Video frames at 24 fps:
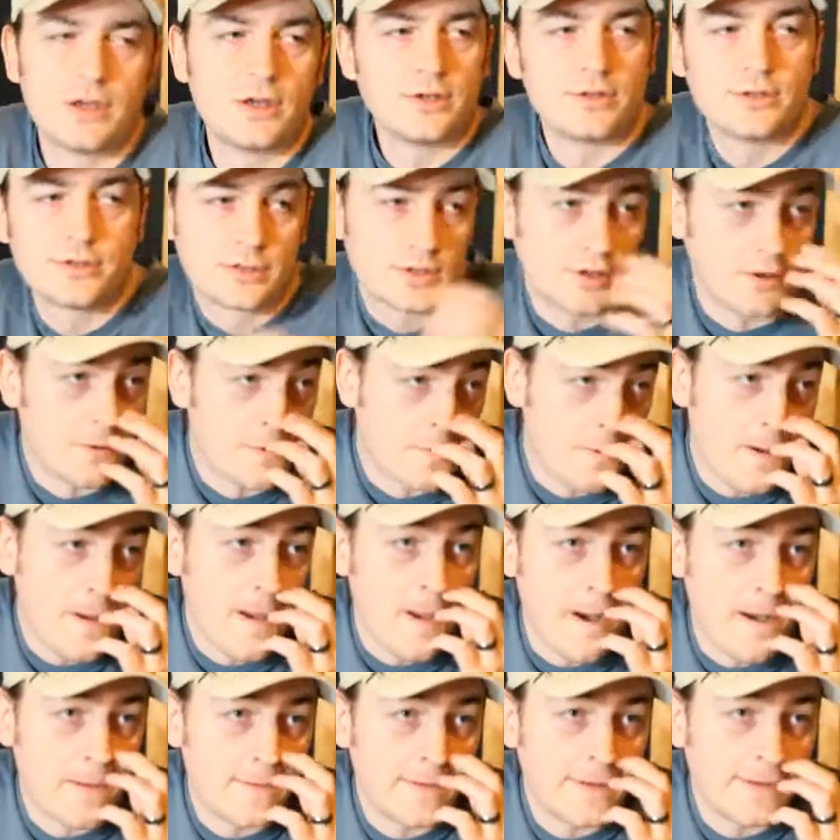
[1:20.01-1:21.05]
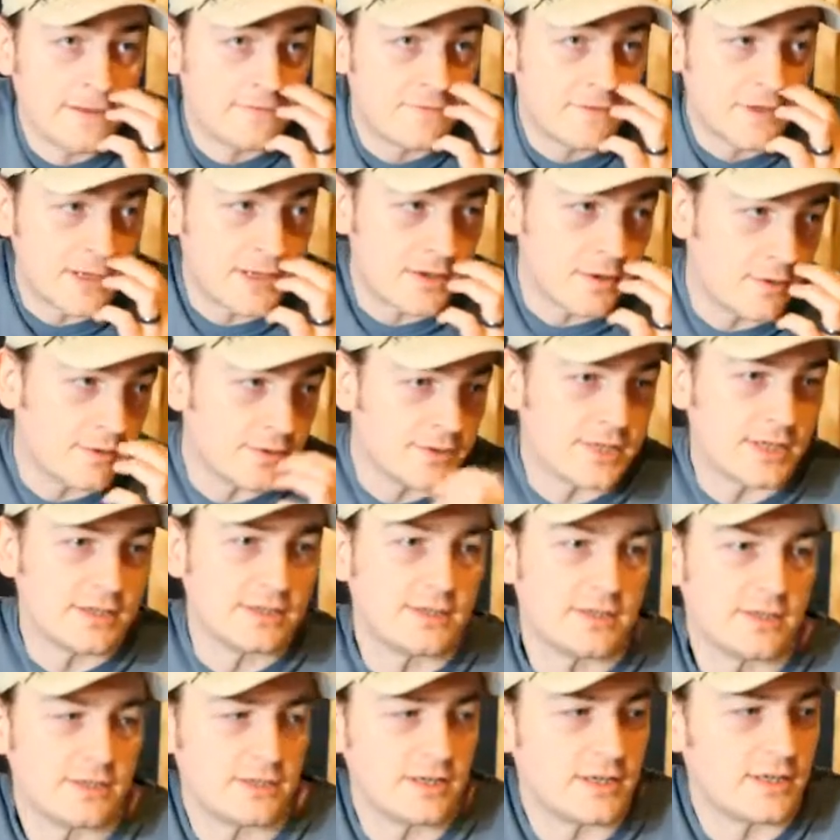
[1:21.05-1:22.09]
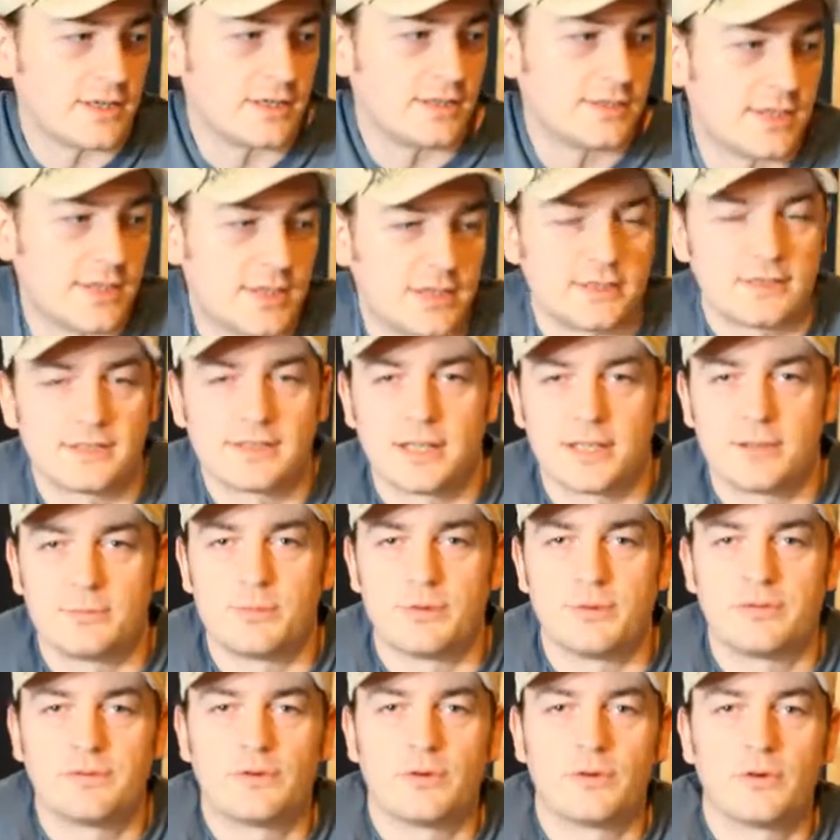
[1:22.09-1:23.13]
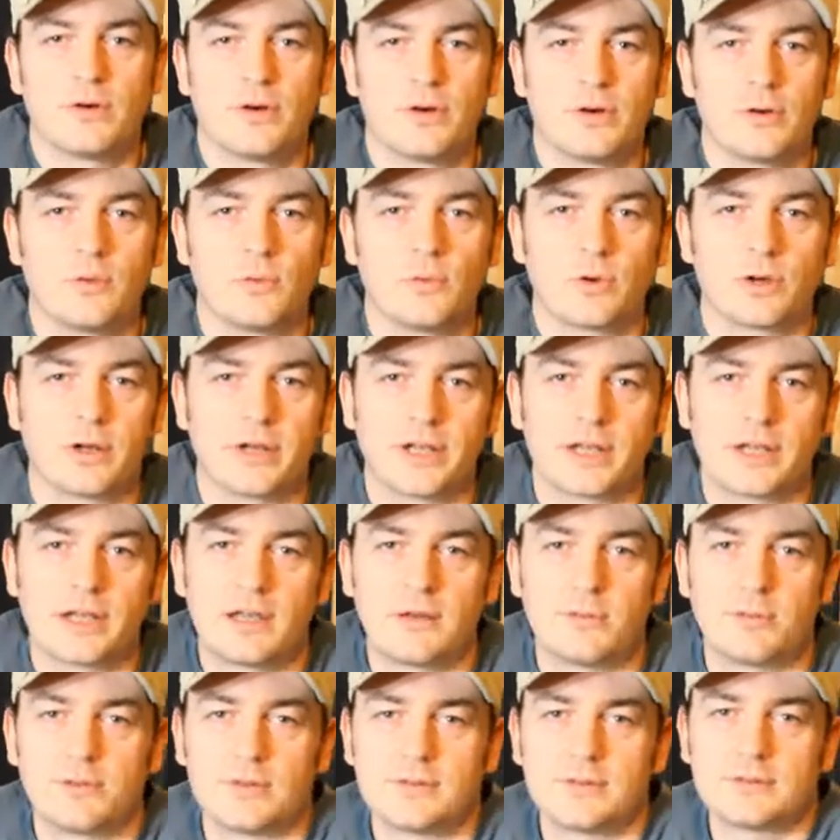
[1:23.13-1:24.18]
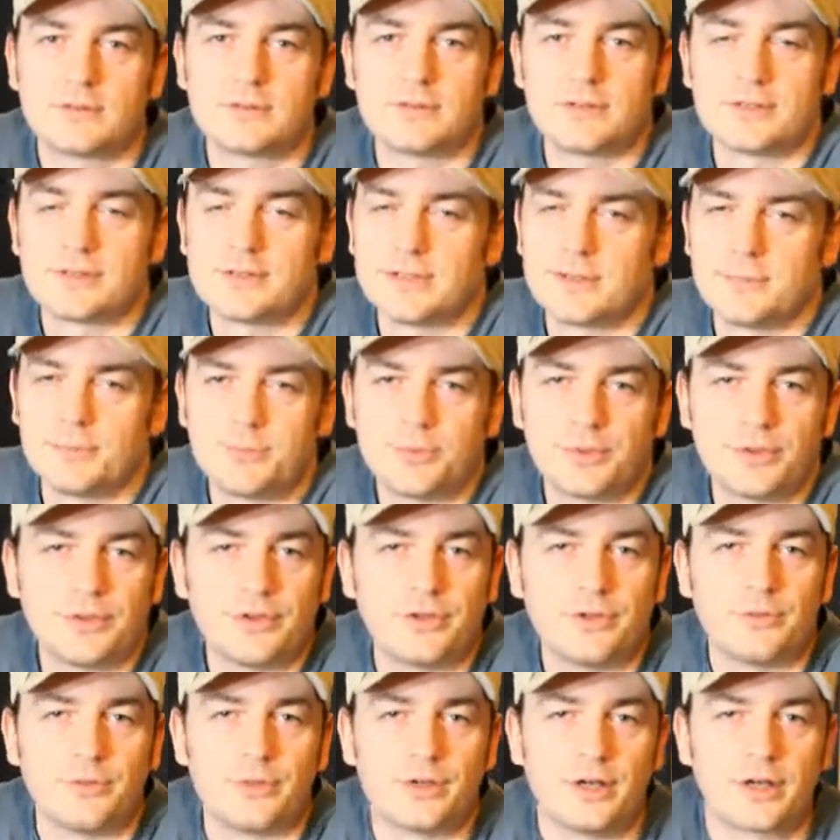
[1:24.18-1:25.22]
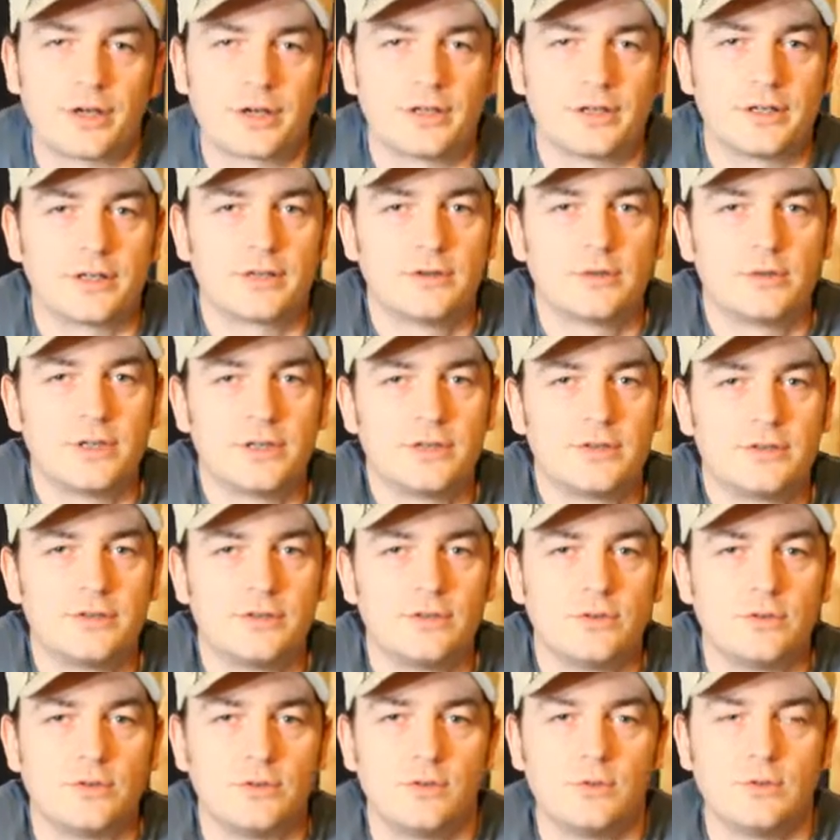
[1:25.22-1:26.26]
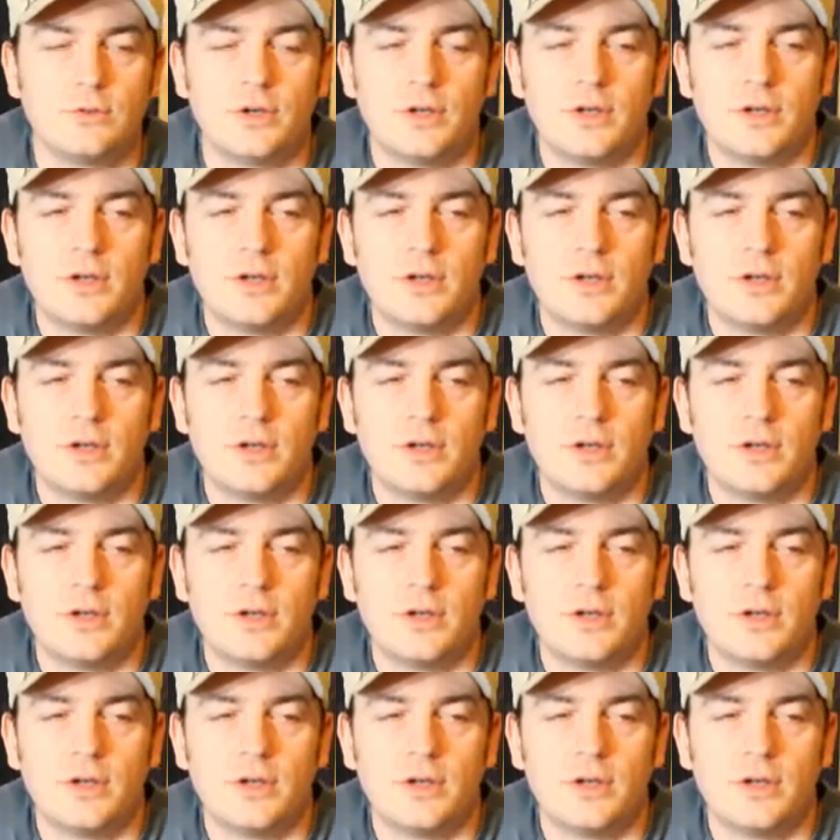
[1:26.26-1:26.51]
So on these videos, as I said before, we're going to keep it sort of simple. We're not going to go into